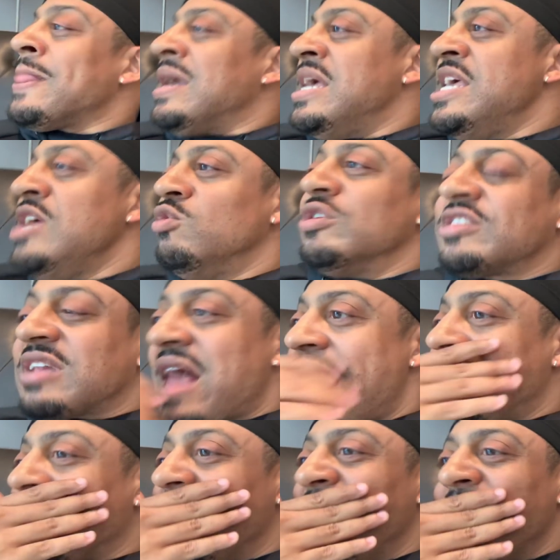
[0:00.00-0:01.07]
He was
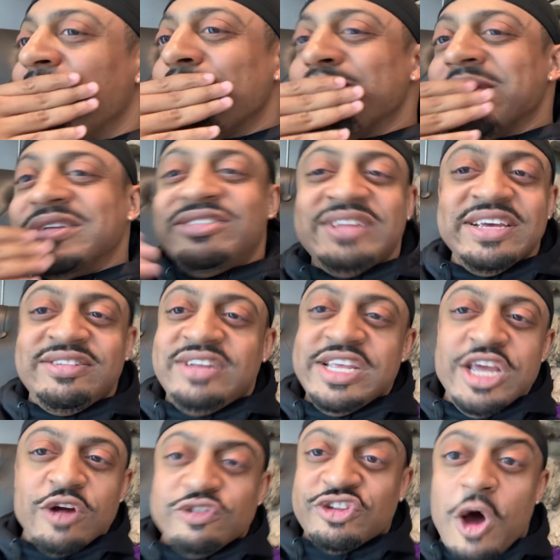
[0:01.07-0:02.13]
like 60
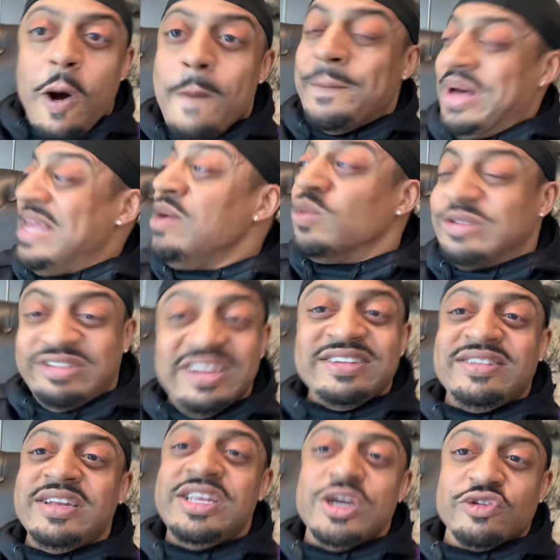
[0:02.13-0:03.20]
years old, but he was
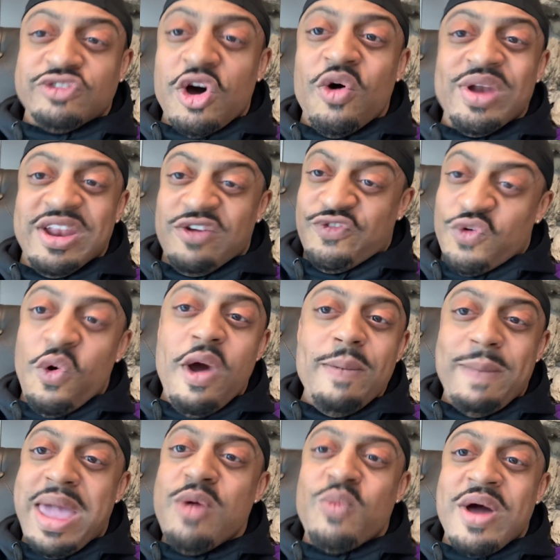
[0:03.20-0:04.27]
60 years old in Floyd
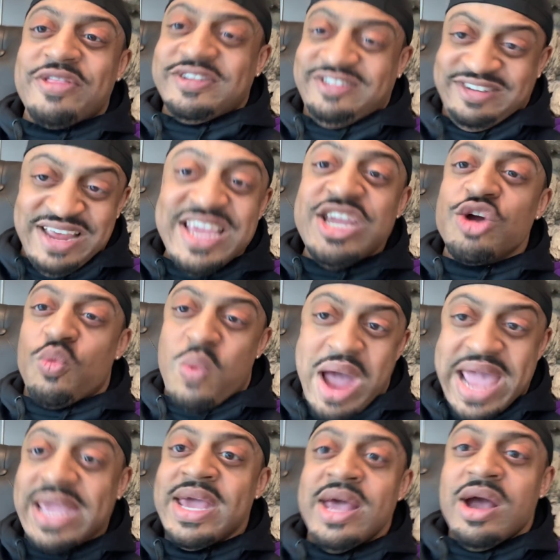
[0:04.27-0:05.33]
Mayweather senior
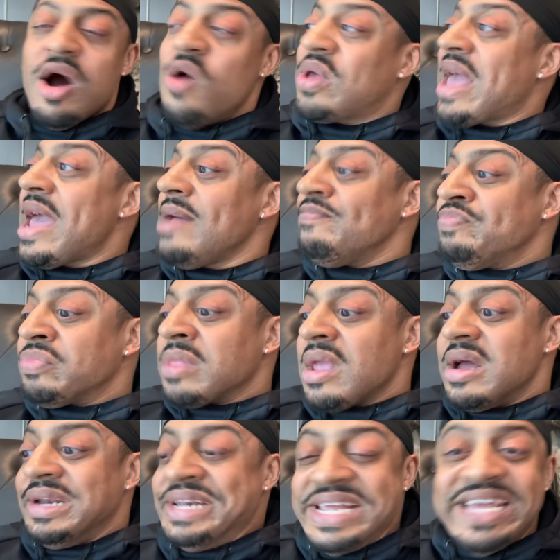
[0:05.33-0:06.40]
way, okay?
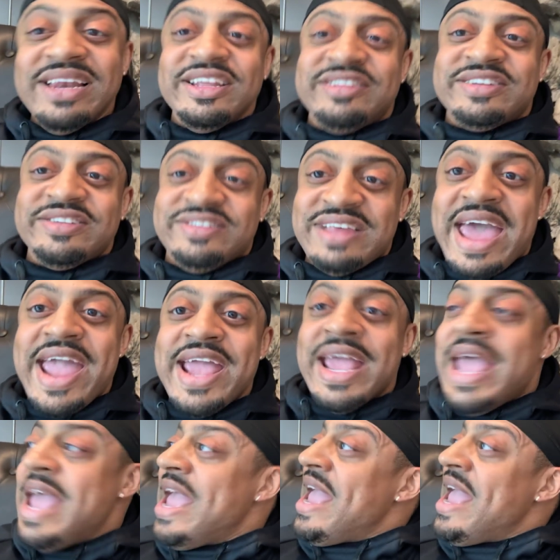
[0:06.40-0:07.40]
Needless to say,